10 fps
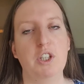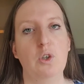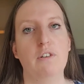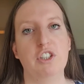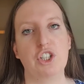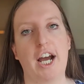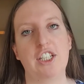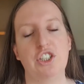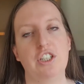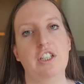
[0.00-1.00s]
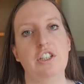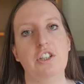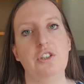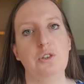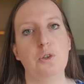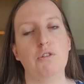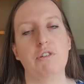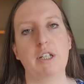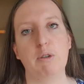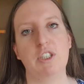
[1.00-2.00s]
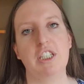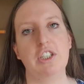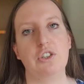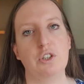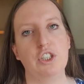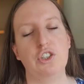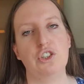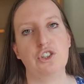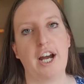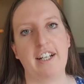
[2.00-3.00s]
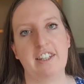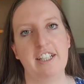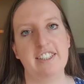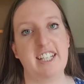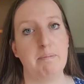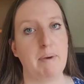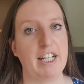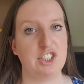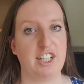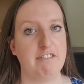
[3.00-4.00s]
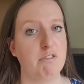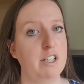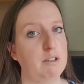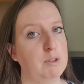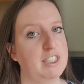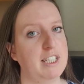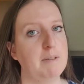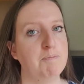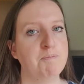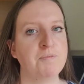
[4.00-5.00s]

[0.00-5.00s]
attraction, your frequency is going to attract things that match that frequency.